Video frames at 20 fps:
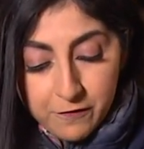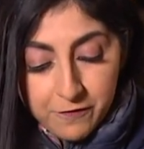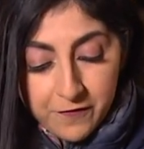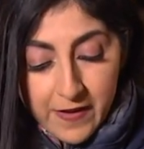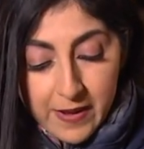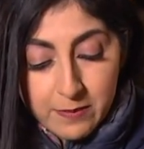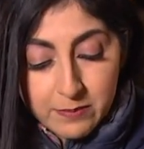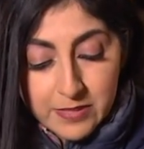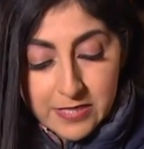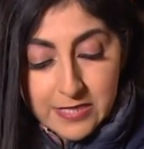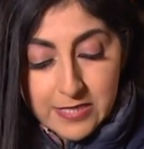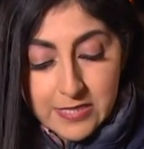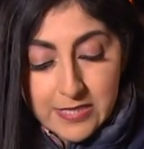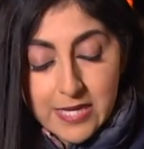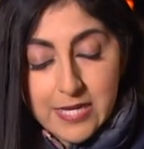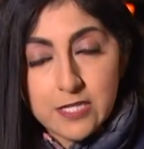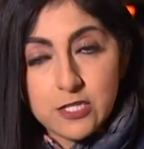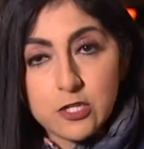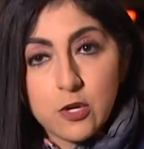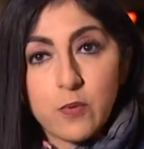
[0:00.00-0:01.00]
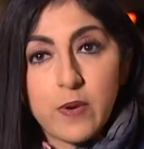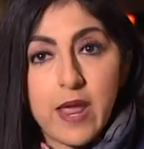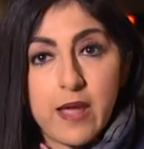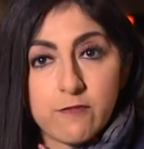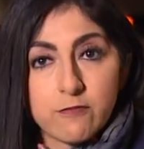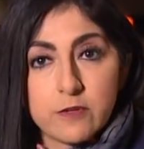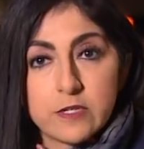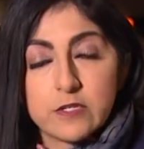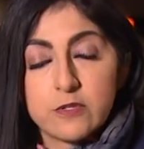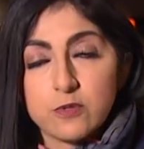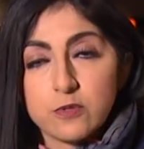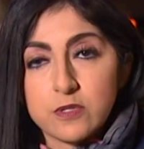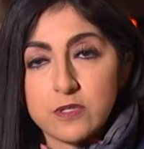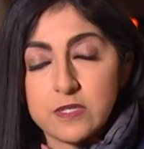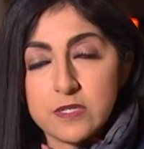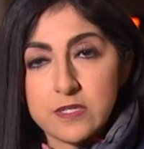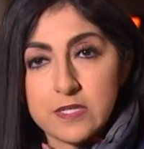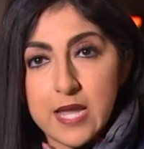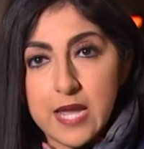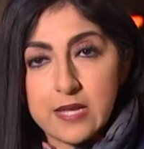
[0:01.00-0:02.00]
families that don't have
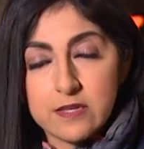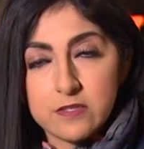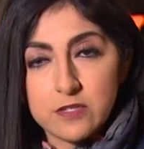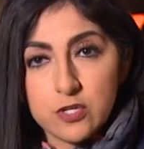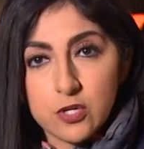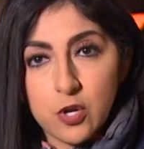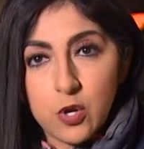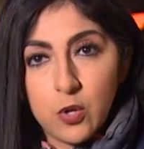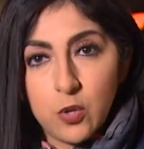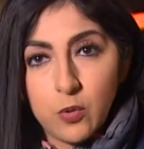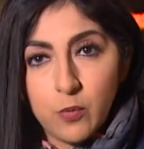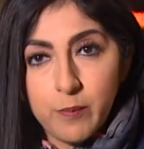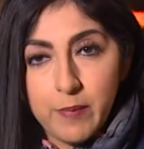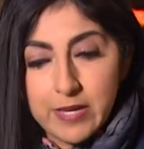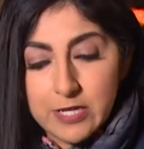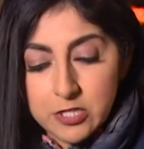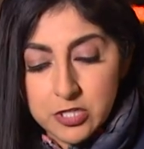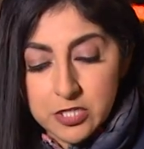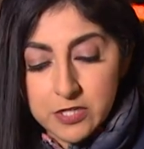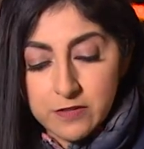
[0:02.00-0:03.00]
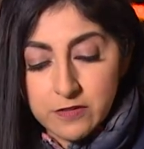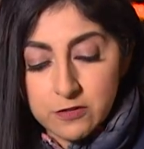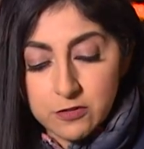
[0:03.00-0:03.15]
resources, as Nicole mentioned.